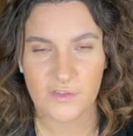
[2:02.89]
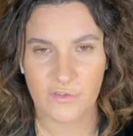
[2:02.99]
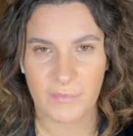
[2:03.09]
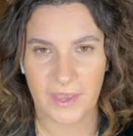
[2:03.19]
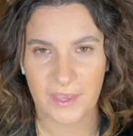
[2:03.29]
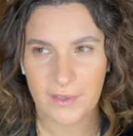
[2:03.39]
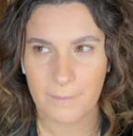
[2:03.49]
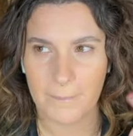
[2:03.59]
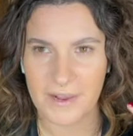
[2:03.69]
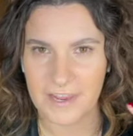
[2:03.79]
me,
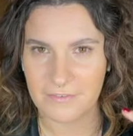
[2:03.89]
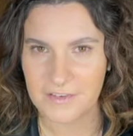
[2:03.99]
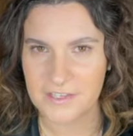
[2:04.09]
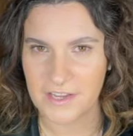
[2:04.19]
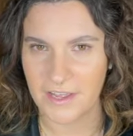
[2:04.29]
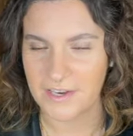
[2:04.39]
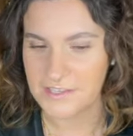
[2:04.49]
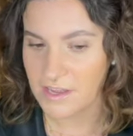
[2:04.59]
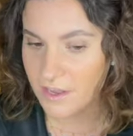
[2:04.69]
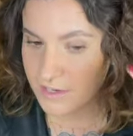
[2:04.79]
my left side is
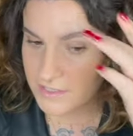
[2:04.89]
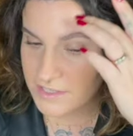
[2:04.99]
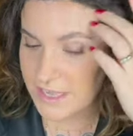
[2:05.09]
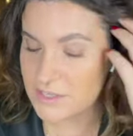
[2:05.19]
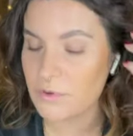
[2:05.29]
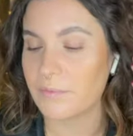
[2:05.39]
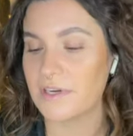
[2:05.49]
harder. So that's where I'm going to